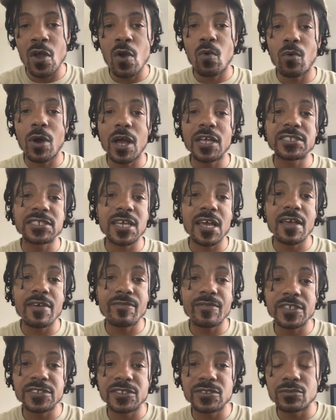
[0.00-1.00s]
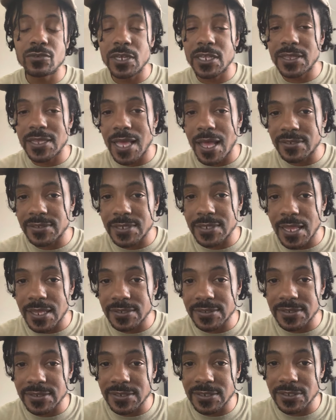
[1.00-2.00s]
Why should I invest two hundred thousand
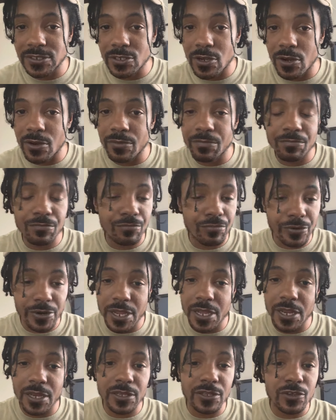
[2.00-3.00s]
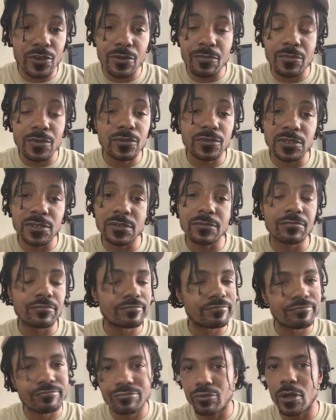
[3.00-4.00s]
dollars into your brand, your music?
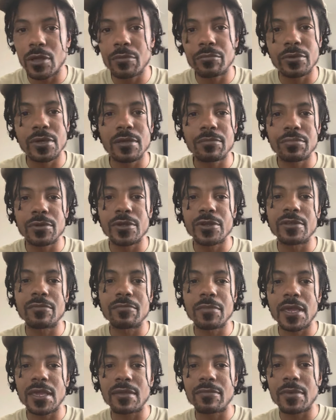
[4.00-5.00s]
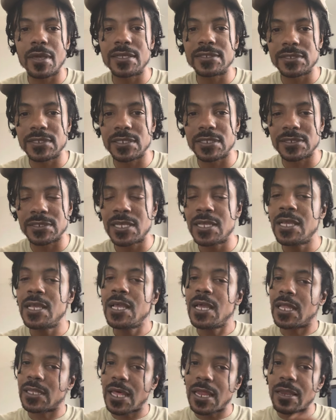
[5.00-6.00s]
Point blank, period. Make it make sense.
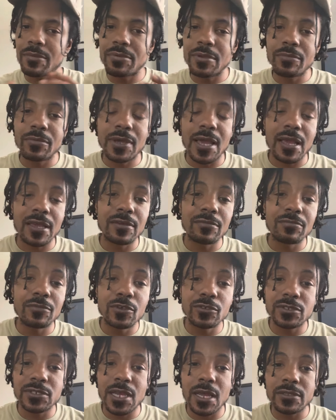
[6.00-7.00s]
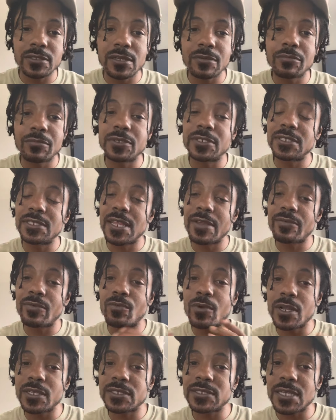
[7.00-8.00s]
A lot of people got good music out there, but it never
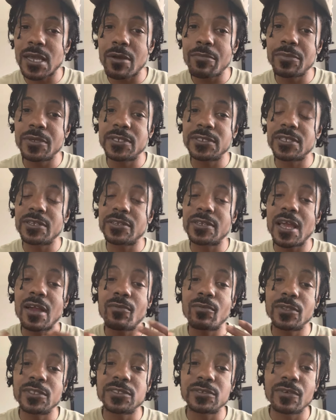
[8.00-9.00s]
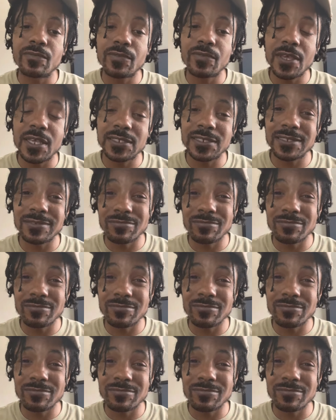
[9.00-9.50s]
works out because they're not willing to invest.